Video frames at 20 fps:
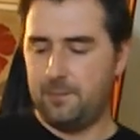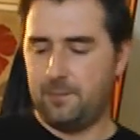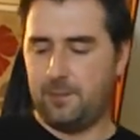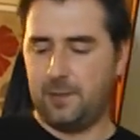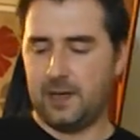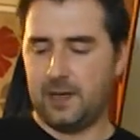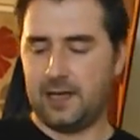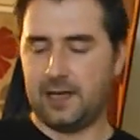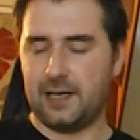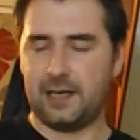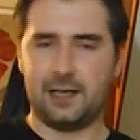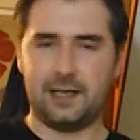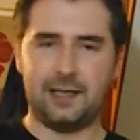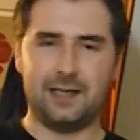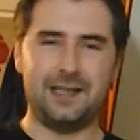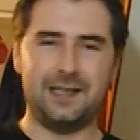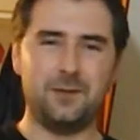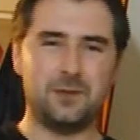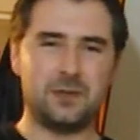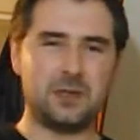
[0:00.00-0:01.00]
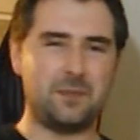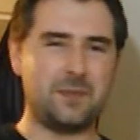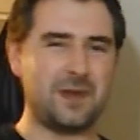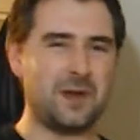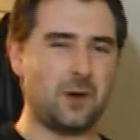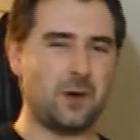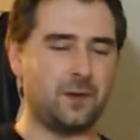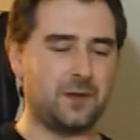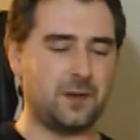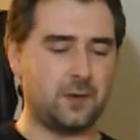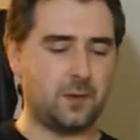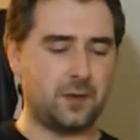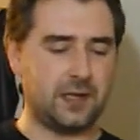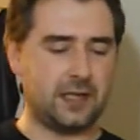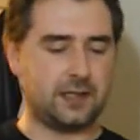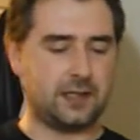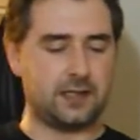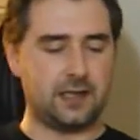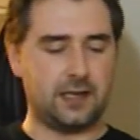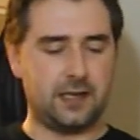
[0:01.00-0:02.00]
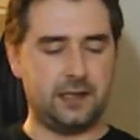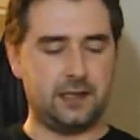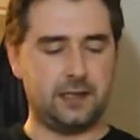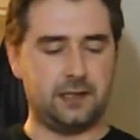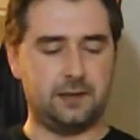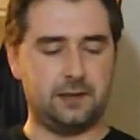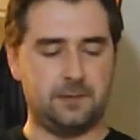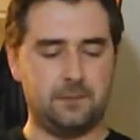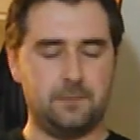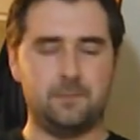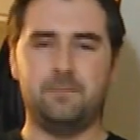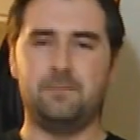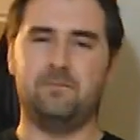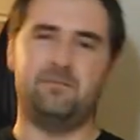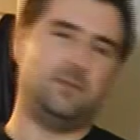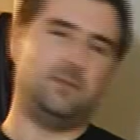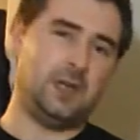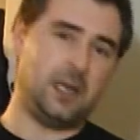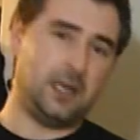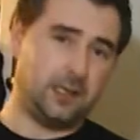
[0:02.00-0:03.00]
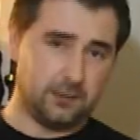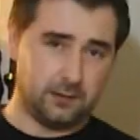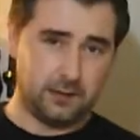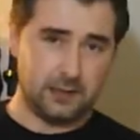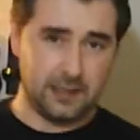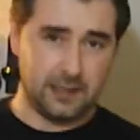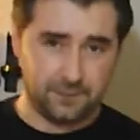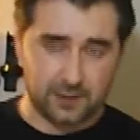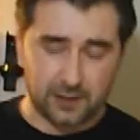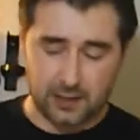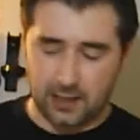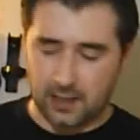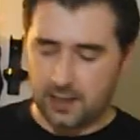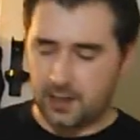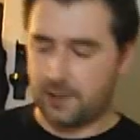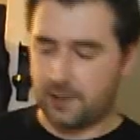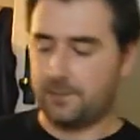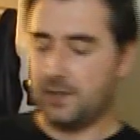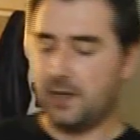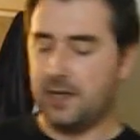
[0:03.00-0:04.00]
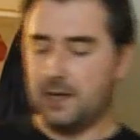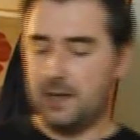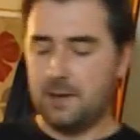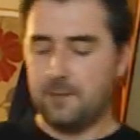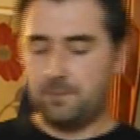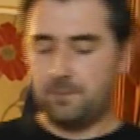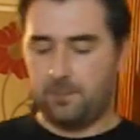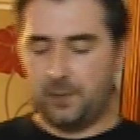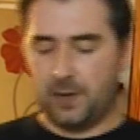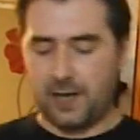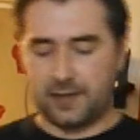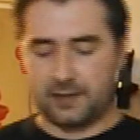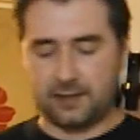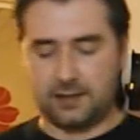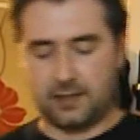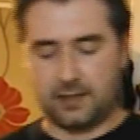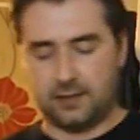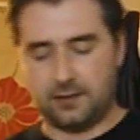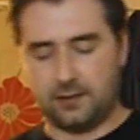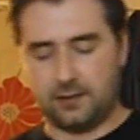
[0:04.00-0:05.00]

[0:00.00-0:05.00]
But it was a bit on the weak side. Live and learn. But